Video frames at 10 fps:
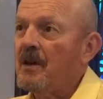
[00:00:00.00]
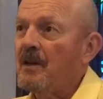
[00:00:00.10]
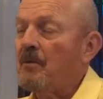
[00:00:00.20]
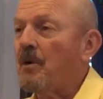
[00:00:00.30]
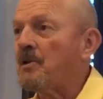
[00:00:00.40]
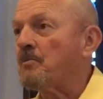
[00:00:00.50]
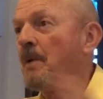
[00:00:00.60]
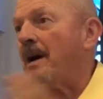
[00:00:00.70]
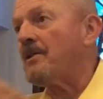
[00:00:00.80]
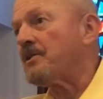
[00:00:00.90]
It runs
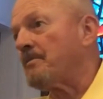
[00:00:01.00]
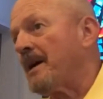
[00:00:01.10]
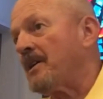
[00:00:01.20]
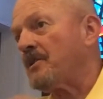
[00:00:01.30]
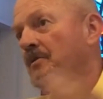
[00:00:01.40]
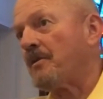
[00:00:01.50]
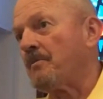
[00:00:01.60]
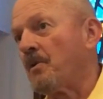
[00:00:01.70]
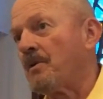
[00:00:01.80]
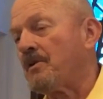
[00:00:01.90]
miles and miles
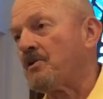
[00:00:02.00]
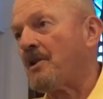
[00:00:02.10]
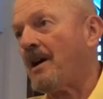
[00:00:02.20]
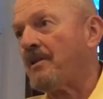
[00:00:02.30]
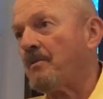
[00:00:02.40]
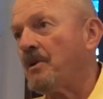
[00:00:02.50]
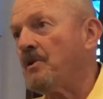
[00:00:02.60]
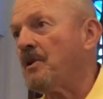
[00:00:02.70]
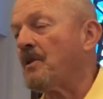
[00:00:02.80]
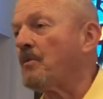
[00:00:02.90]
from north to south, and when
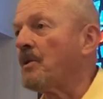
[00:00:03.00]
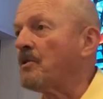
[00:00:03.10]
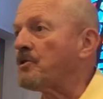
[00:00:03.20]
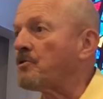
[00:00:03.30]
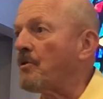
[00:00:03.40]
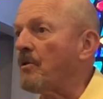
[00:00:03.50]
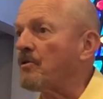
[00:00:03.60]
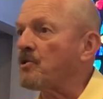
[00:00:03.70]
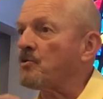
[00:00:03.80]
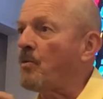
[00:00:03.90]
you get a real
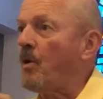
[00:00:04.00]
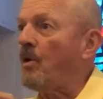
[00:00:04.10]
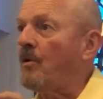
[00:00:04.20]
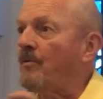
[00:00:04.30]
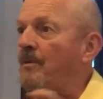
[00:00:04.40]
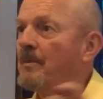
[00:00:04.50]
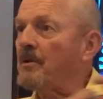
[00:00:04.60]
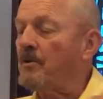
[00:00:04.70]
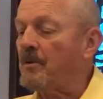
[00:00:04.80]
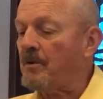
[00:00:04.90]
strong squall from the
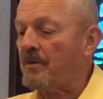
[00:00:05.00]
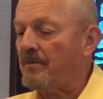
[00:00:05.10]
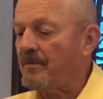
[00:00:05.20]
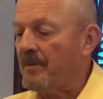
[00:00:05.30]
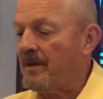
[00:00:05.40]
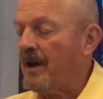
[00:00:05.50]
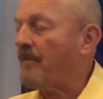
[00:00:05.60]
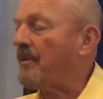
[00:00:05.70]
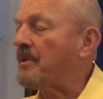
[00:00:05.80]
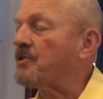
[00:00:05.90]
north, or
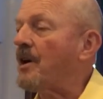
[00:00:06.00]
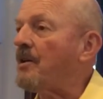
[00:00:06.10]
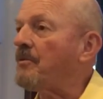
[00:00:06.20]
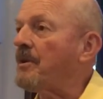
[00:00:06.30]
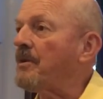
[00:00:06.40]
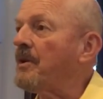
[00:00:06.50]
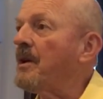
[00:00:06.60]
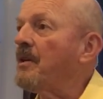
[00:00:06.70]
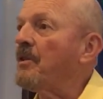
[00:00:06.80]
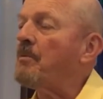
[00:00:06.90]
from the south rather,
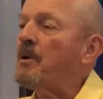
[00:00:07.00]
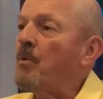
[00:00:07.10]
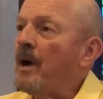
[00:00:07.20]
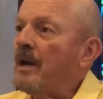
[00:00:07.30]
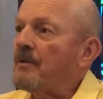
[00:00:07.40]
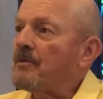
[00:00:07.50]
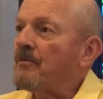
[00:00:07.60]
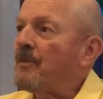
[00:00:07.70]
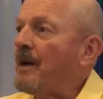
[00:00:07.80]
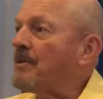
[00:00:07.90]
there'll be waves
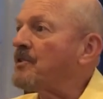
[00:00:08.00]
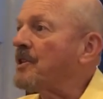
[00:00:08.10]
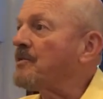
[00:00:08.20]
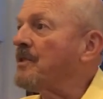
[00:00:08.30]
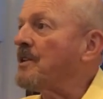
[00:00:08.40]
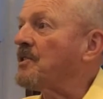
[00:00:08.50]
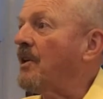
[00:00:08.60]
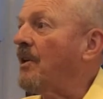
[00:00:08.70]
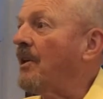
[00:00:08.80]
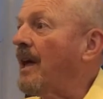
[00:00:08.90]
5 or 6 feet
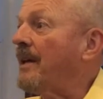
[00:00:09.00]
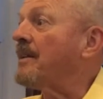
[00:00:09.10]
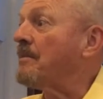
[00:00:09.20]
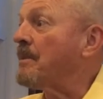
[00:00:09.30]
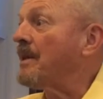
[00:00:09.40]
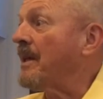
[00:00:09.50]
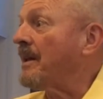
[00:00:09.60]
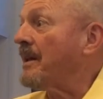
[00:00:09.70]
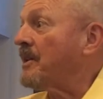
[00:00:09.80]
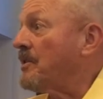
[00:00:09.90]
tall out in the middle of
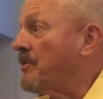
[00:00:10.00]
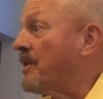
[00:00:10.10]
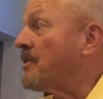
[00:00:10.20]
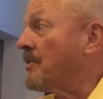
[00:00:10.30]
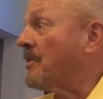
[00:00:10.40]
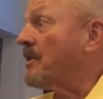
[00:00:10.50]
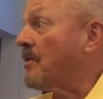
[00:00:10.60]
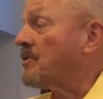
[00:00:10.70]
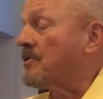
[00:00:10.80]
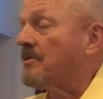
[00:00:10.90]
that lake. You think you're in the
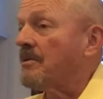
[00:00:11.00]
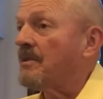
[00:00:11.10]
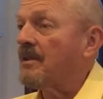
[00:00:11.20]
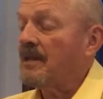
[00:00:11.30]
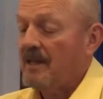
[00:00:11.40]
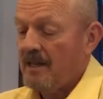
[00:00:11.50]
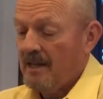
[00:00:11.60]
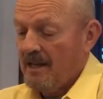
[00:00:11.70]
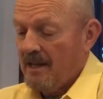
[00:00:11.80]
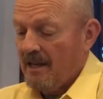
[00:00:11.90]
ocean.
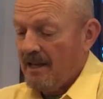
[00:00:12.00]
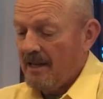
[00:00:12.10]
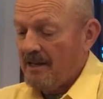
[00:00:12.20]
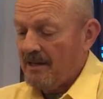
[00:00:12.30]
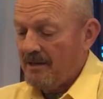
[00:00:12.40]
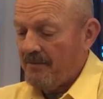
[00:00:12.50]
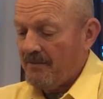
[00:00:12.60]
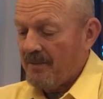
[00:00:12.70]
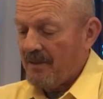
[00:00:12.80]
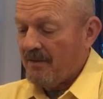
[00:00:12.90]
And
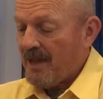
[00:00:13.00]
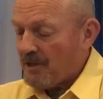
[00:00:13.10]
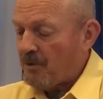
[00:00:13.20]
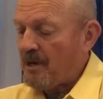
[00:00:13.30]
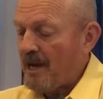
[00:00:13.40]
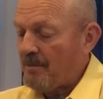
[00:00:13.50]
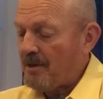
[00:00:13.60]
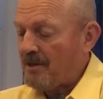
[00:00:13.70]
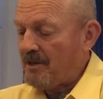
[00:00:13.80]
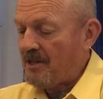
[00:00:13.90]
that's what
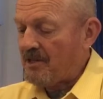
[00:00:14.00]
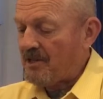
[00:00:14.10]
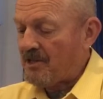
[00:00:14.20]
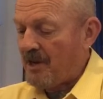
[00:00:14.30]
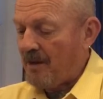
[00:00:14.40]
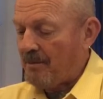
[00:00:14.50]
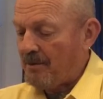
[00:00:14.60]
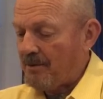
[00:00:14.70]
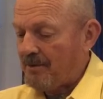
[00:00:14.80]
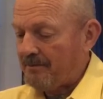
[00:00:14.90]
happened to these
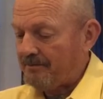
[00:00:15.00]
disciples.